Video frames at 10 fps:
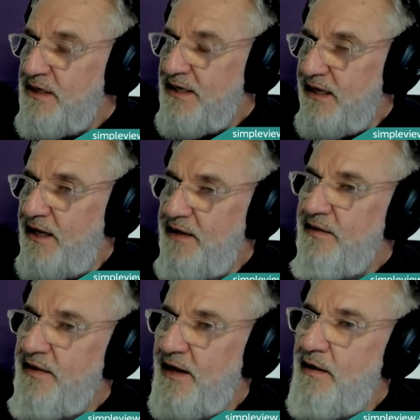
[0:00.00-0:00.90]
in
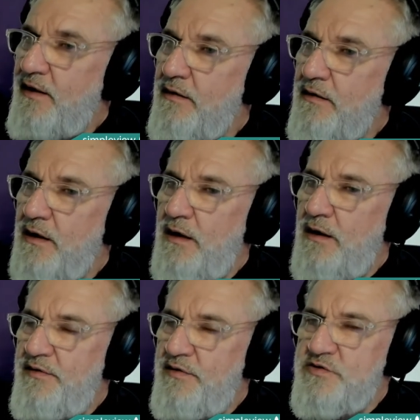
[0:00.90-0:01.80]

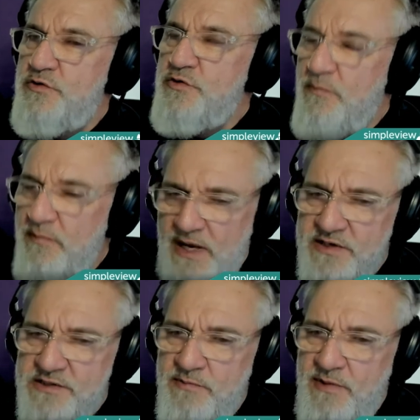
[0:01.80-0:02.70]
there, there's a
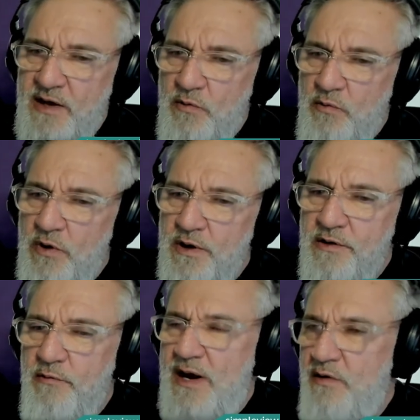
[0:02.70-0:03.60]
tremendous amount of work
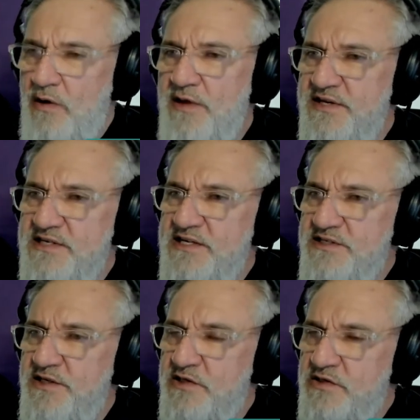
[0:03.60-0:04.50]
around
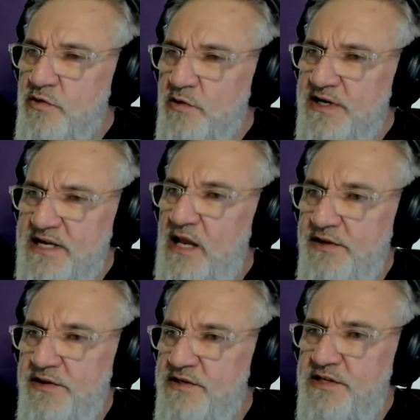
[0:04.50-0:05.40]
authenticity and storytelling